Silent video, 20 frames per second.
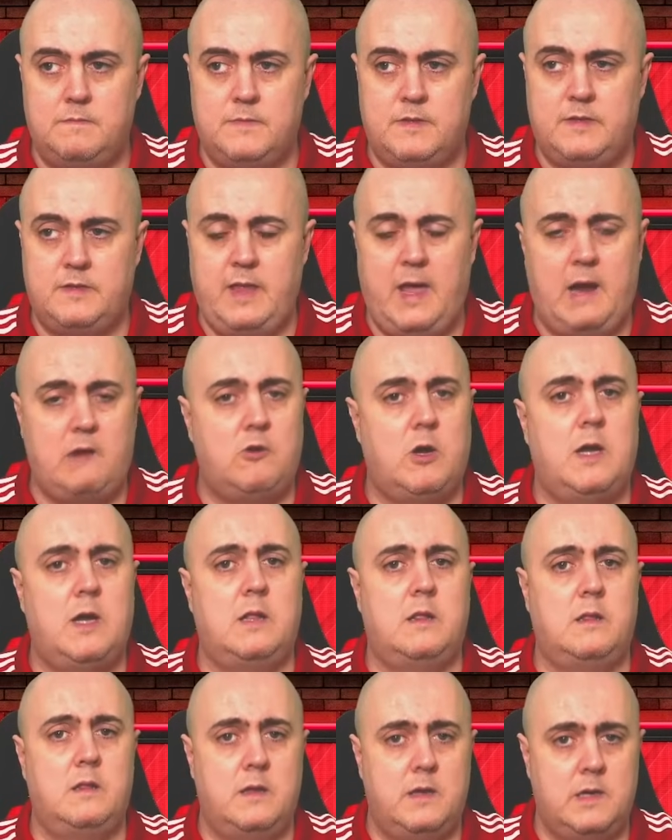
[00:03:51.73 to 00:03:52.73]

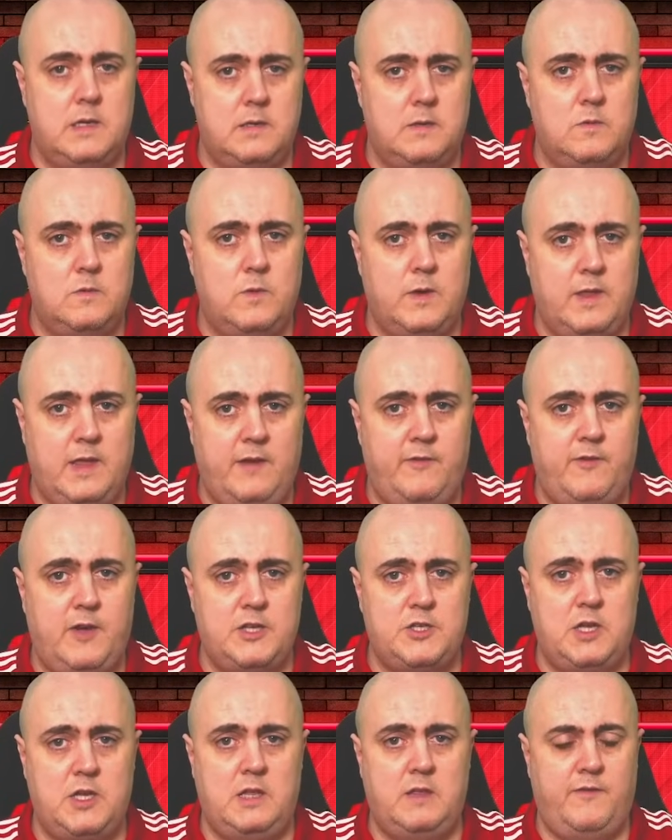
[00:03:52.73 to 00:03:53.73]
sterile with
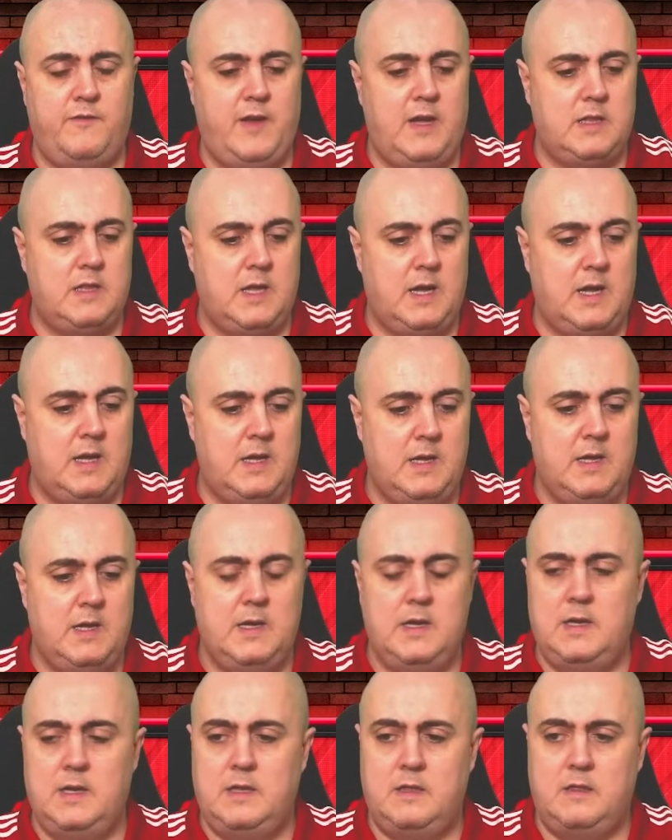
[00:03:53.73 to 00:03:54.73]
FSG. The fact that
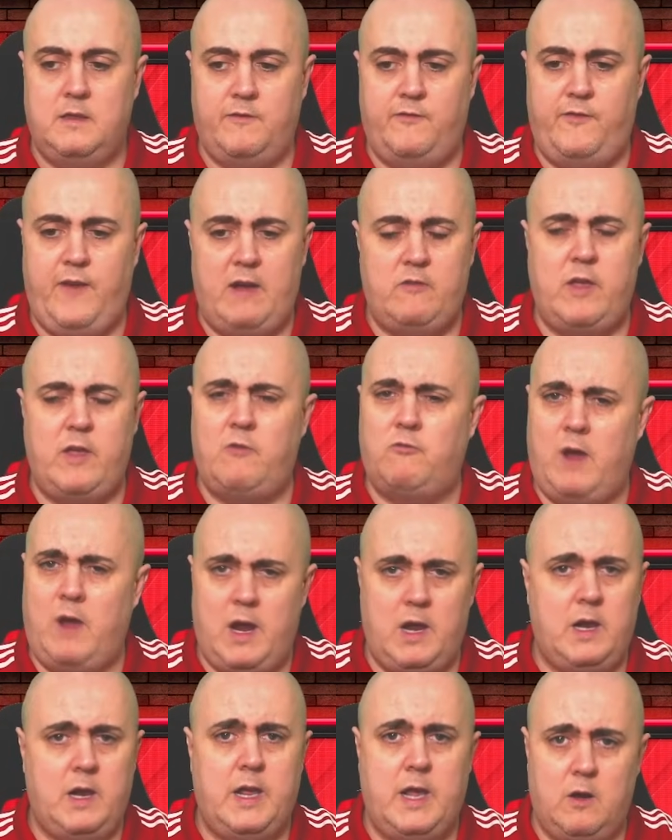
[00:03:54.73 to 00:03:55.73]
they're very
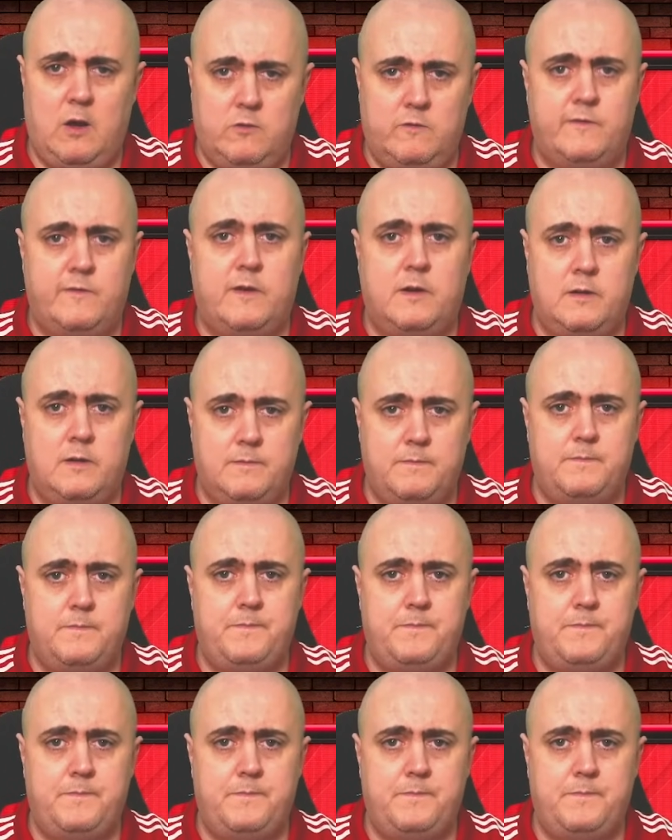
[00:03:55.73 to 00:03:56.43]
rarely over.